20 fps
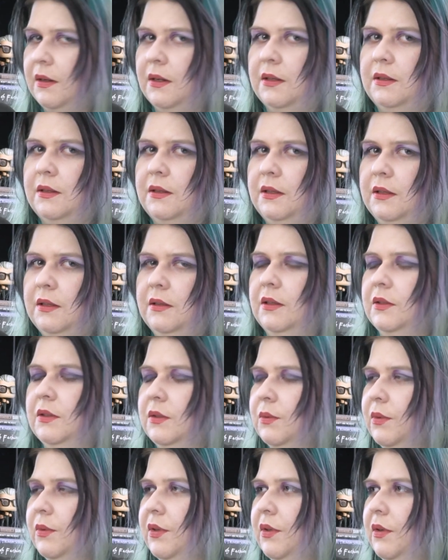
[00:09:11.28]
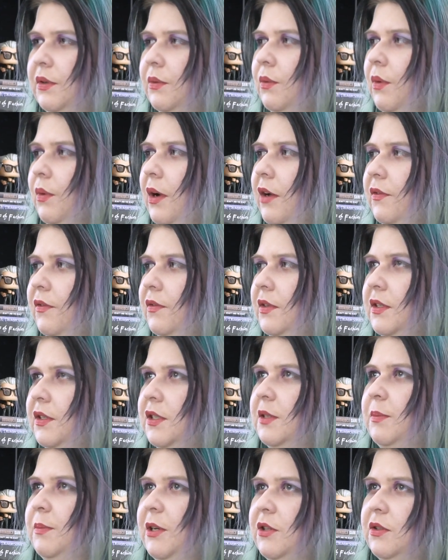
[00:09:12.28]
I think that's really rough,
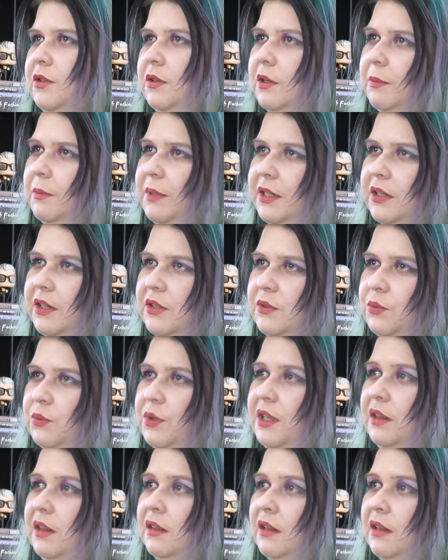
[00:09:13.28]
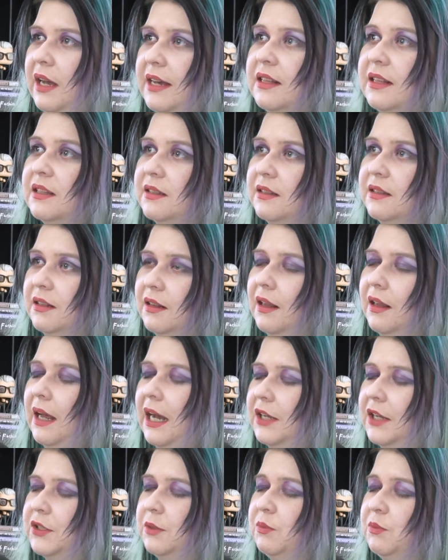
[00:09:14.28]
especially because we liked the
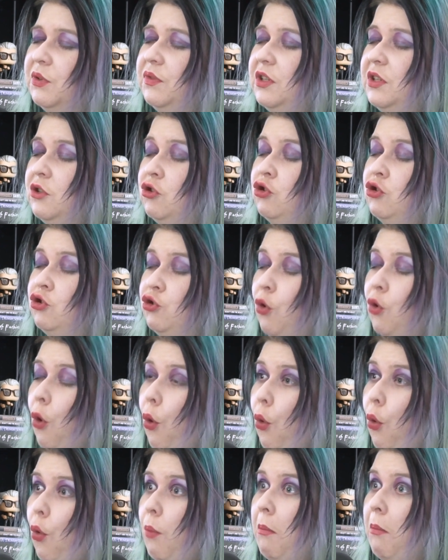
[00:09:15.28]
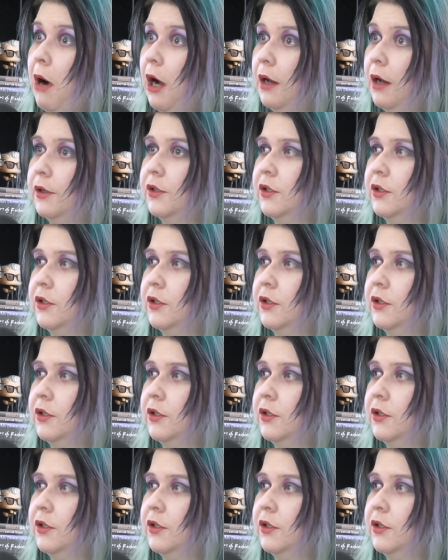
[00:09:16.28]
last movie so much.